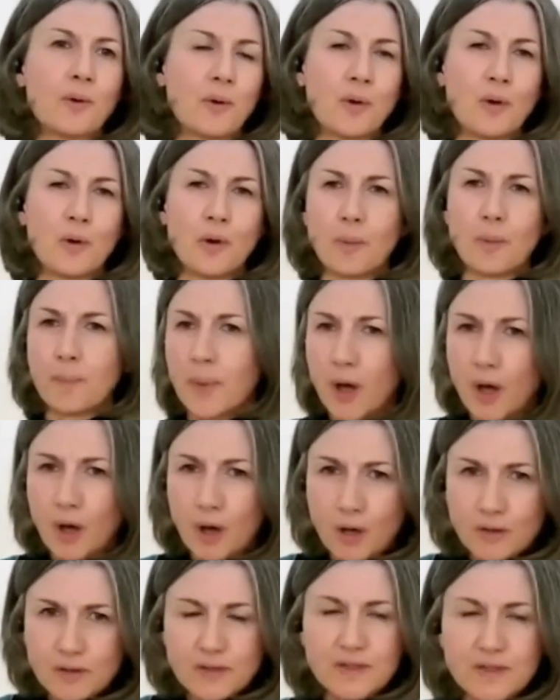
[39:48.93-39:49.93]
or
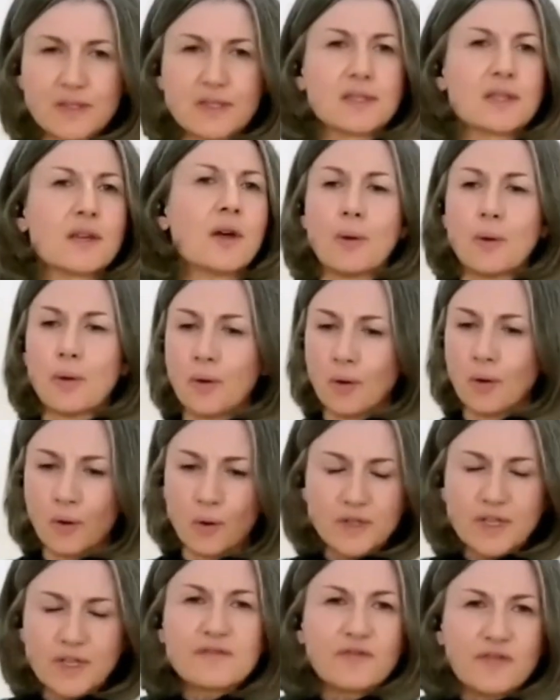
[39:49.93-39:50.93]
POTS
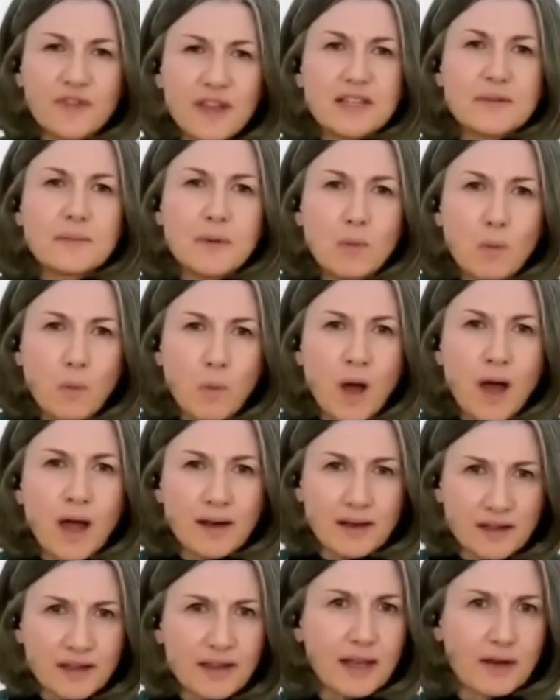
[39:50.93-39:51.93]
or just there to be
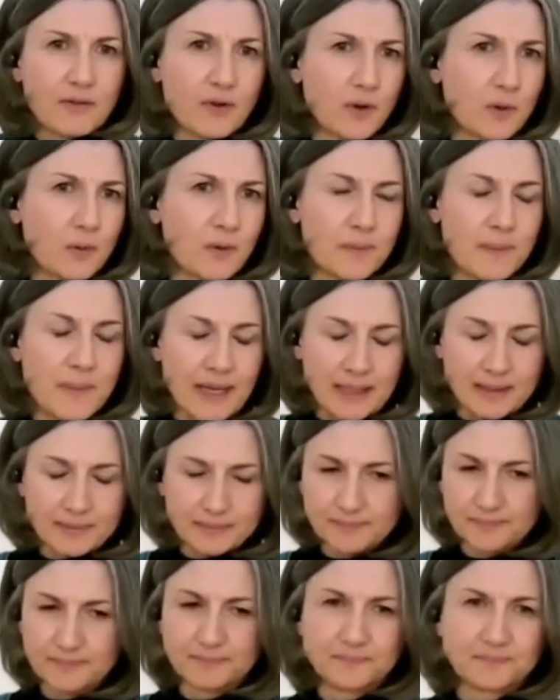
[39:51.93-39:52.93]
one thing wrong with
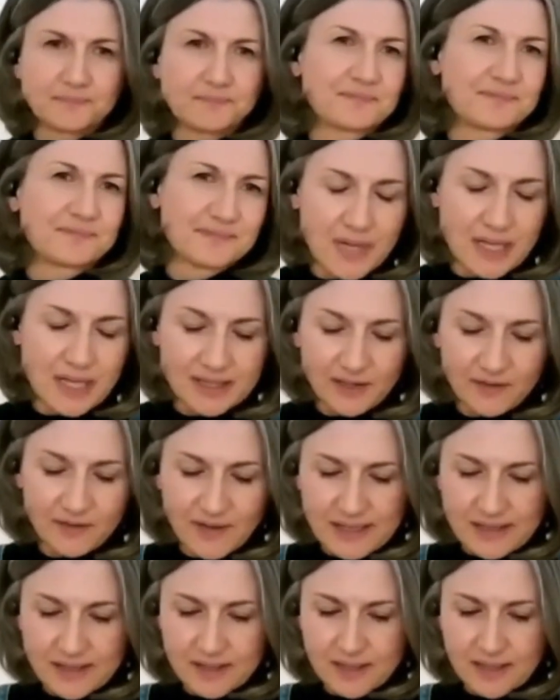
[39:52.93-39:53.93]
me.
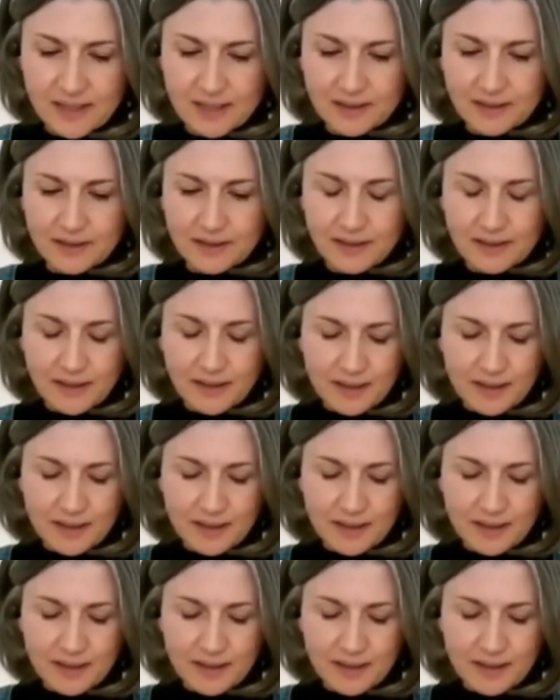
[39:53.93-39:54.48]
multifaceted.